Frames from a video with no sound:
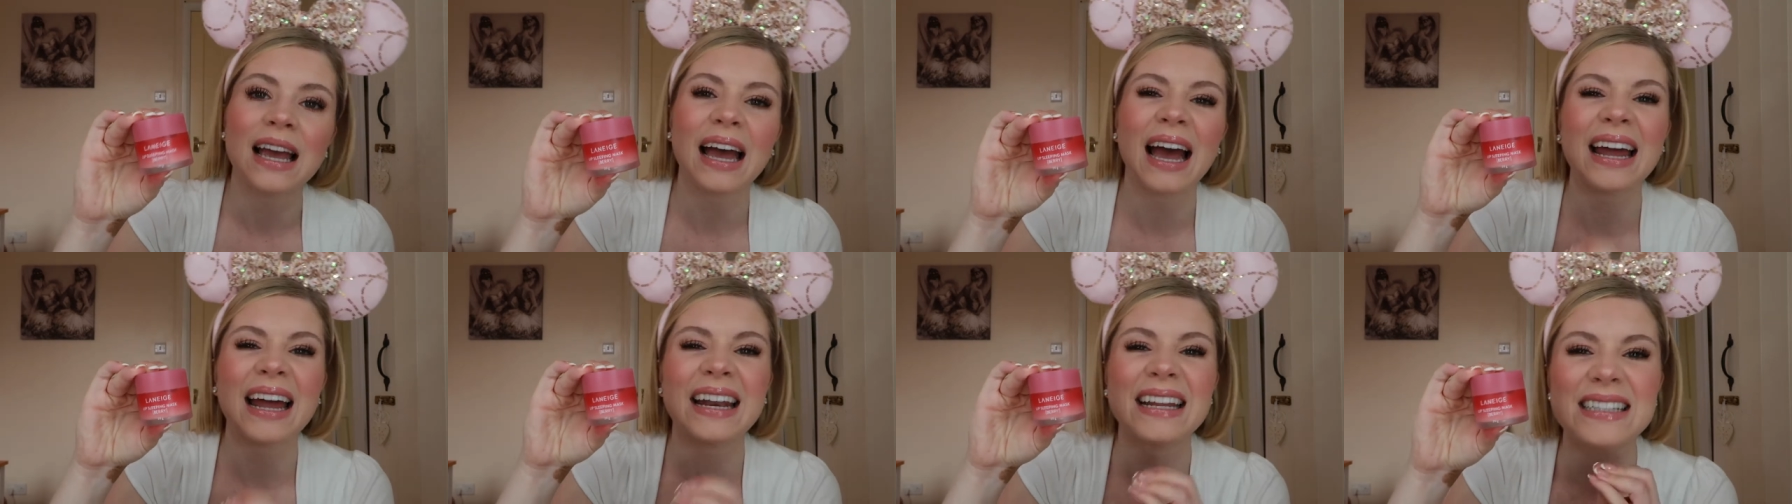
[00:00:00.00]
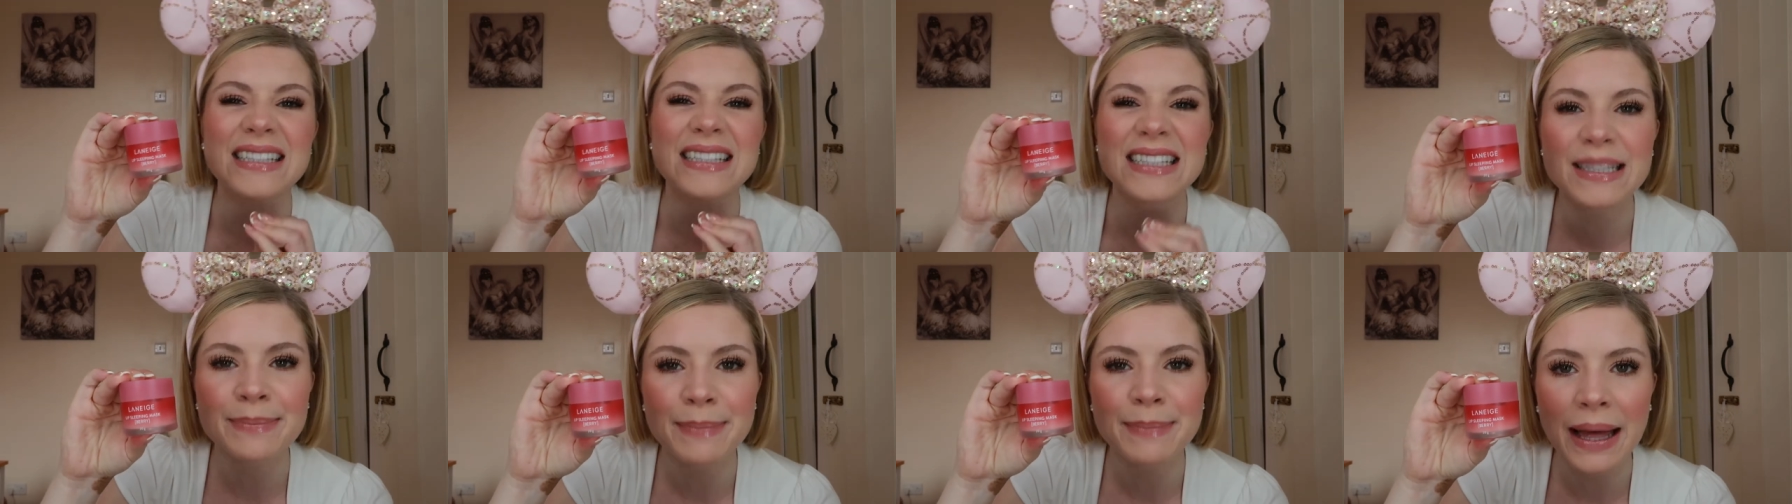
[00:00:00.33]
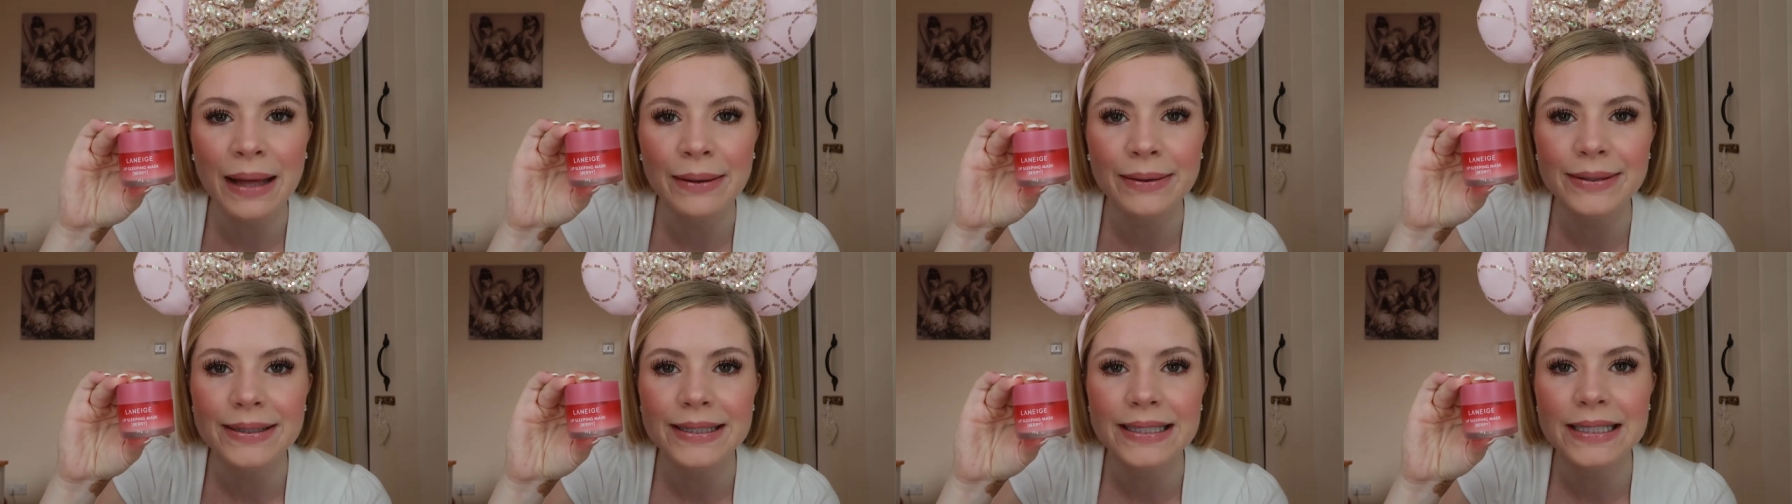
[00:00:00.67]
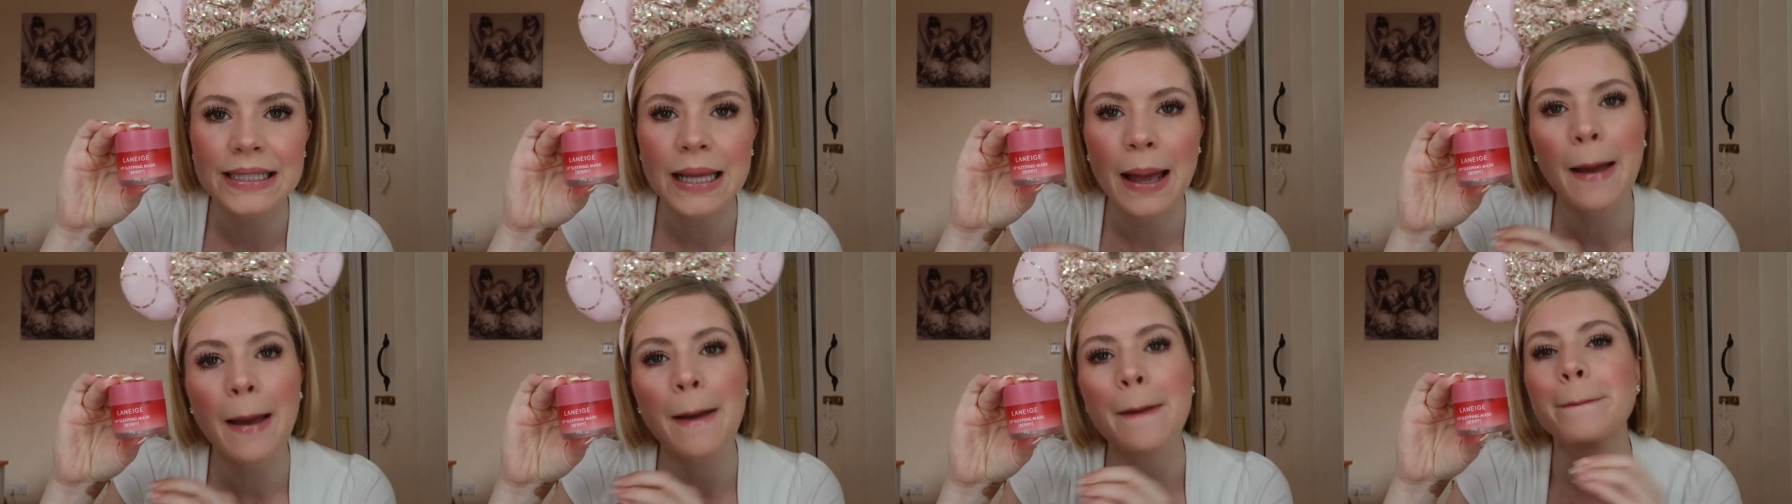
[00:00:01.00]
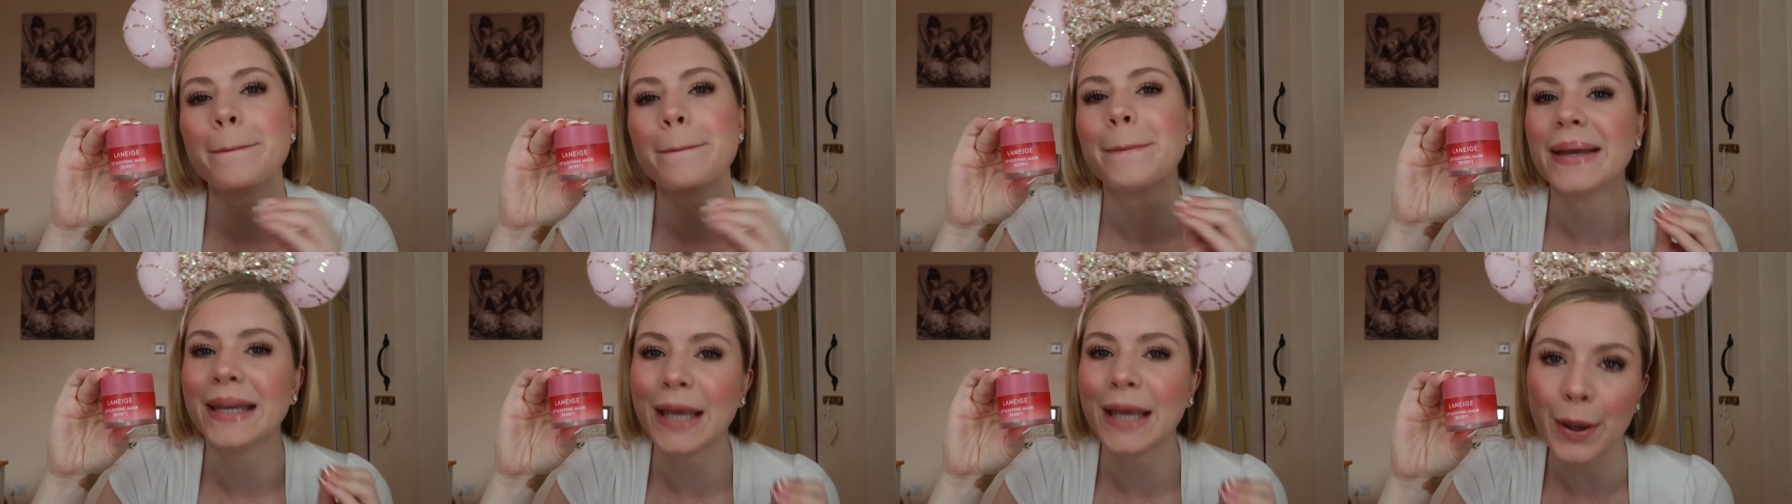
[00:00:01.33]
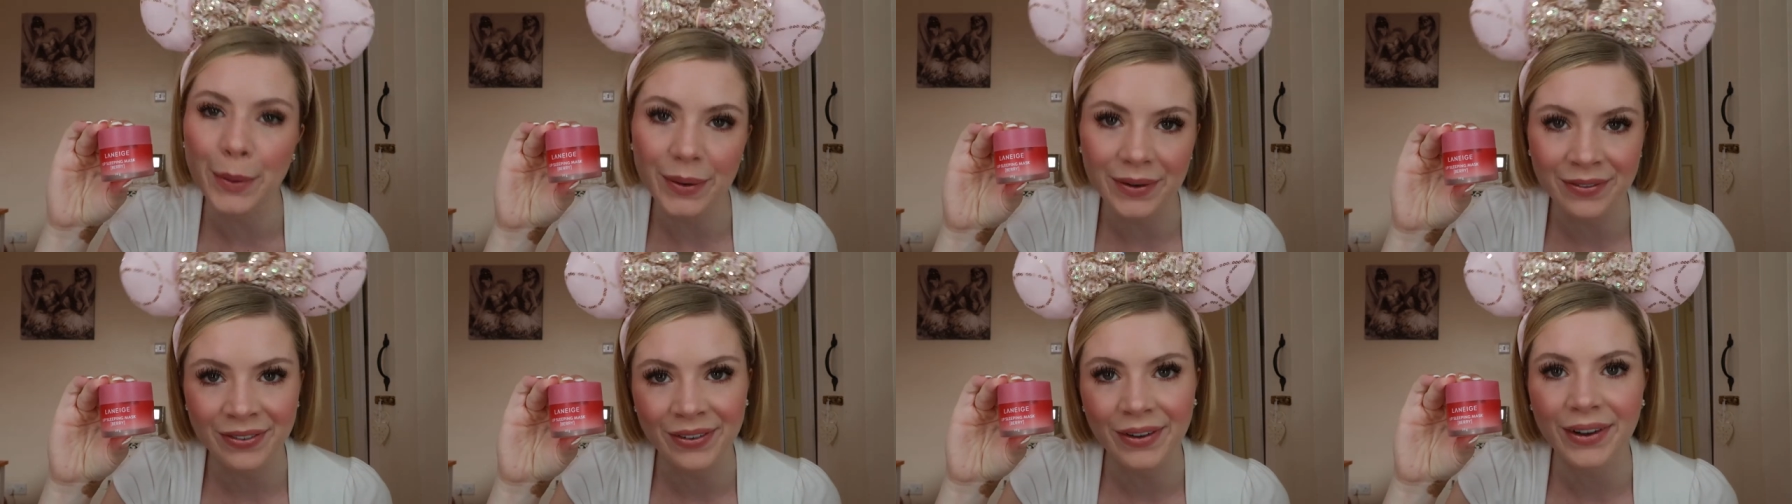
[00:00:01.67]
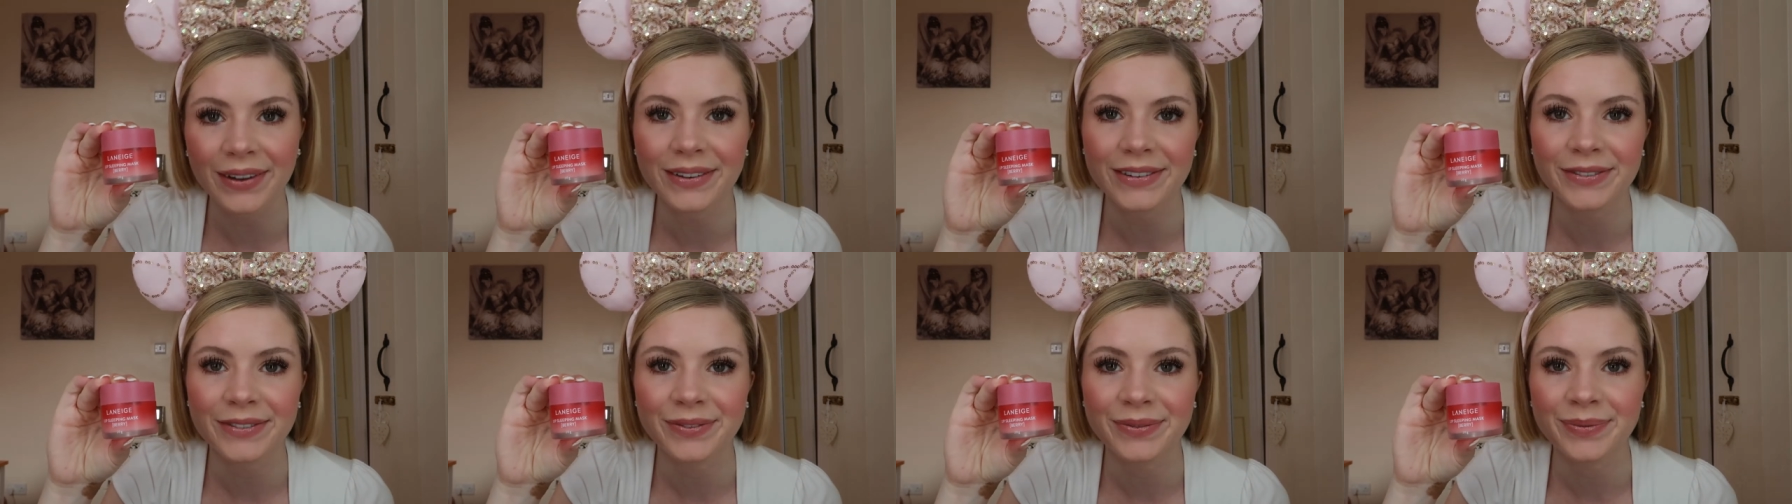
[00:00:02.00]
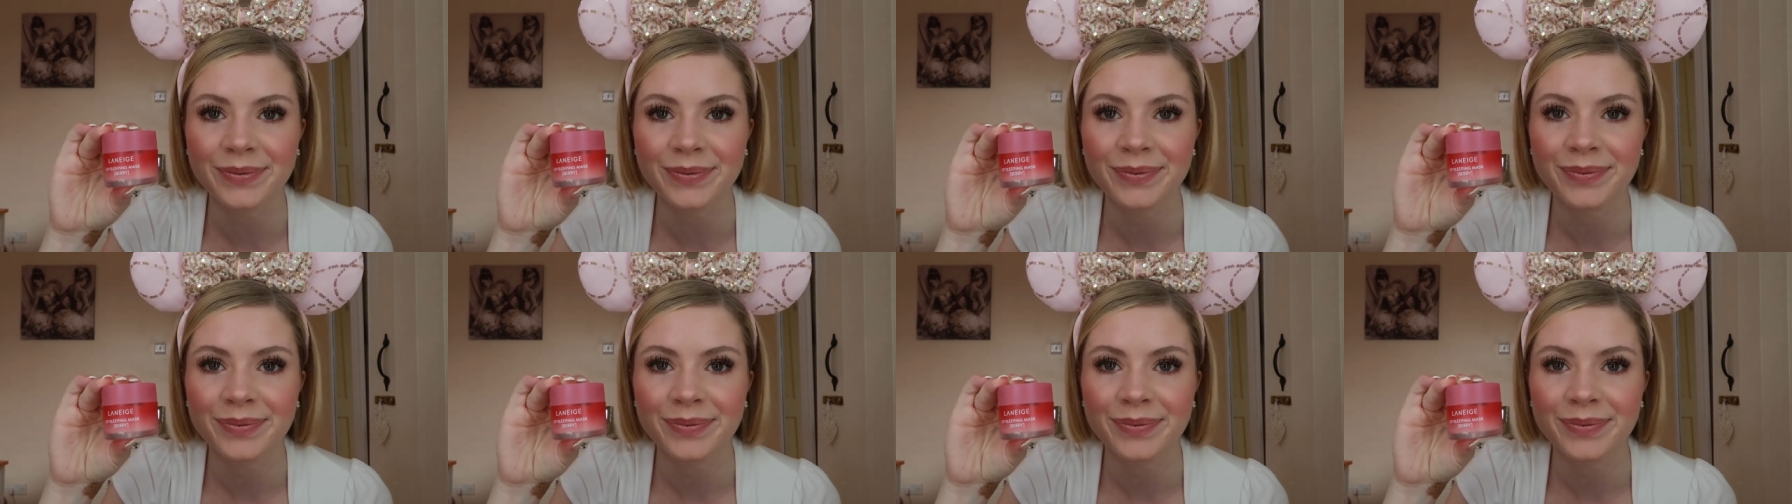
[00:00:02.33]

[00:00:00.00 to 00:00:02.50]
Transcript: and it smells beautiful.